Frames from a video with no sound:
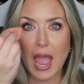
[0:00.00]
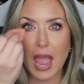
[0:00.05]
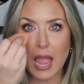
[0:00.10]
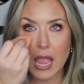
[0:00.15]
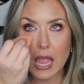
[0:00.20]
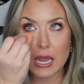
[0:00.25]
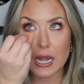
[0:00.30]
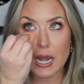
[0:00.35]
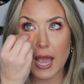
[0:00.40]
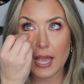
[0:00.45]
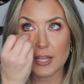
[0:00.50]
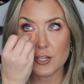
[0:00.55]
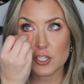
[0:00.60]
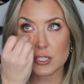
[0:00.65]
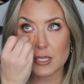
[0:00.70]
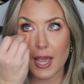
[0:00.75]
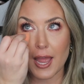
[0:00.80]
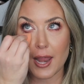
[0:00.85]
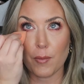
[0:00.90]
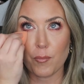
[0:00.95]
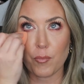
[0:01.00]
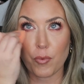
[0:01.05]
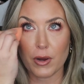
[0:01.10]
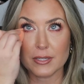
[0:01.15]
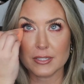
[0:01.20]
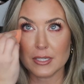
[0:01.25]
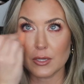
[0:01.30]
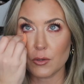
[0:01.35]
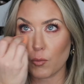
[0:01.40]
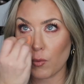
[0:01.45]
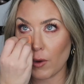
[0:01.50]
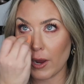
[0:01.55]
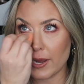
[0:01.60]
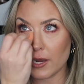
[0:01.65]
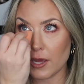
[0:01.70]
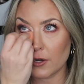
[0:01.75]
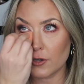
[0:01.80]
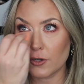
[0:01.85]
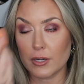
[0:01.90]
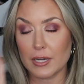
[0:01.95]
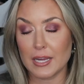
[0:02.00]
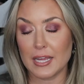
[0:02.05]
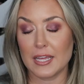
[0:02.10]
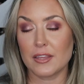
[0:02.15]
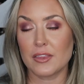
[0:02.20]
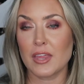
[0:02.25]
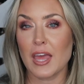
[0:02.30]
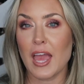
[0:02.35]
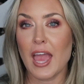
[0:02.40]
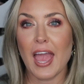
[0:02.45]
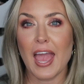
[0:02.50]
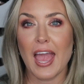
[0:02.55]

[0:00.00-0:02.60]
and I just kind of press it right underneath,